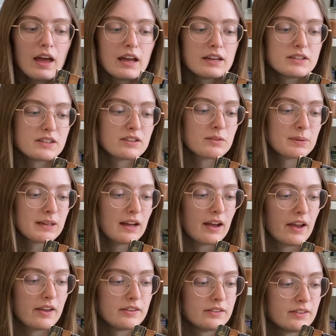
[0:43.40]
just
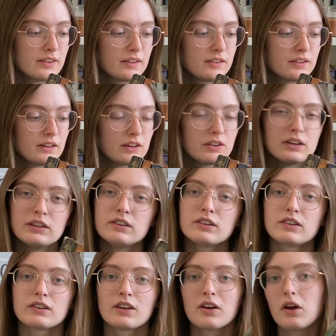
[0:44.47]
because this
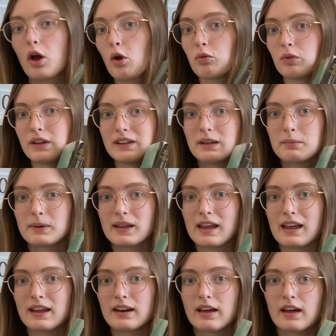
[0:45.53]
series really
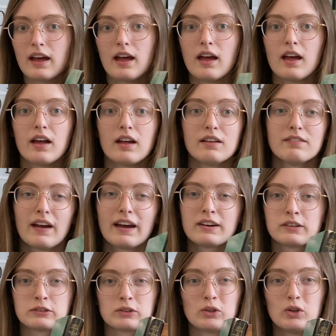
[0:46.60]
played a
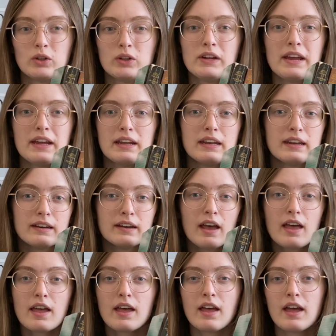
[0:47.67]
vital role in
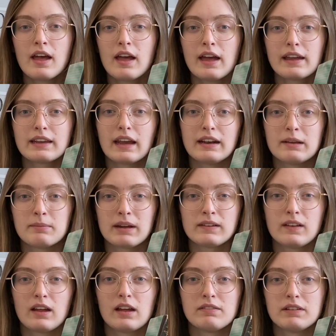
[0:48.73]
getting my
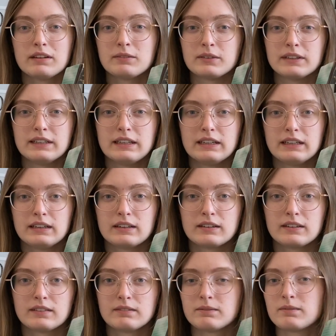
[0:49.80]
love of
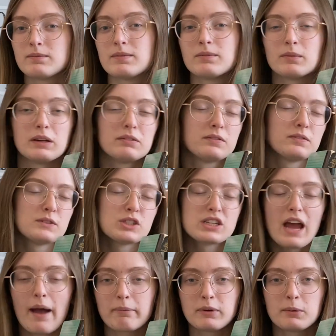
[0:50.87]
reading with
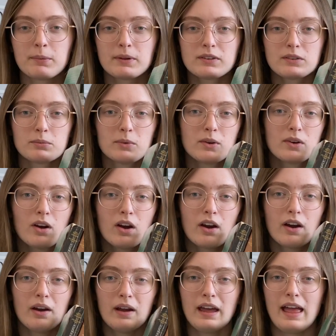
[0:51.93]
chapter books more
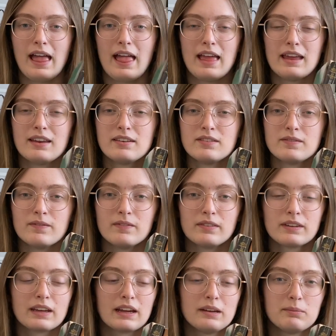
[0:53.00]
and
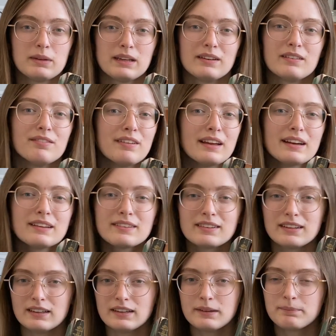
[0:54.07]
getting me into
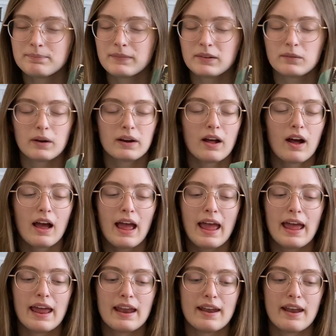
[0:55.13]
fantasy and whatnot,
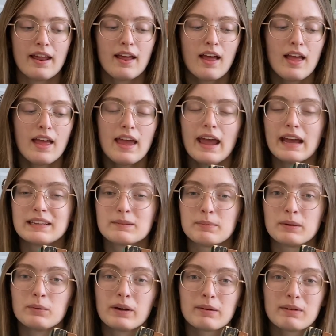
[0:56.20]
and it's
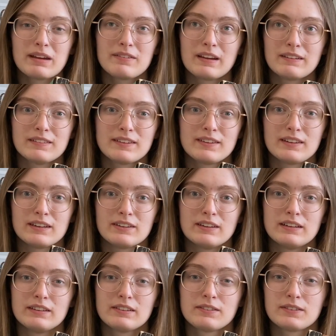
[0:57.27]
been one of my favorite
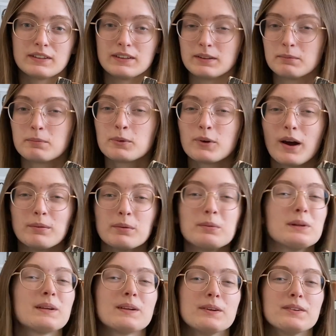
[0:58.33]
series for probably
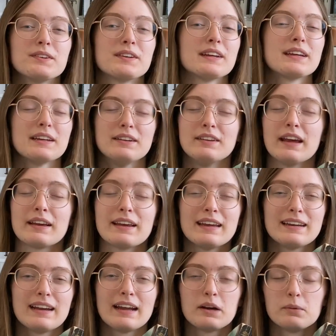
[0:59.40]
close to like a decade
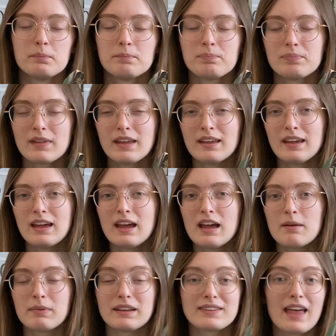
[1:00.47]
now.
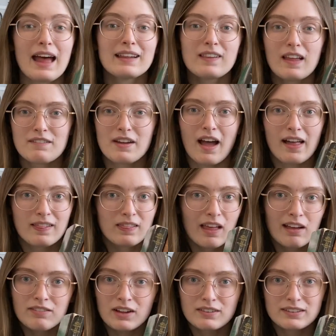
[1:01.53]
Yes, I love it. I
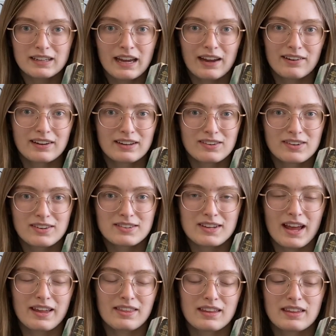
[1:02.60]
love all the characters.
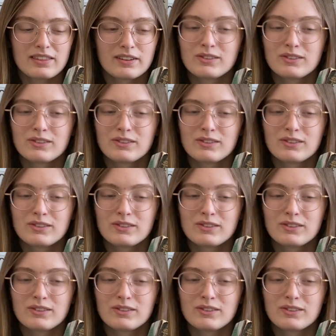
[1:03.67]
I think they're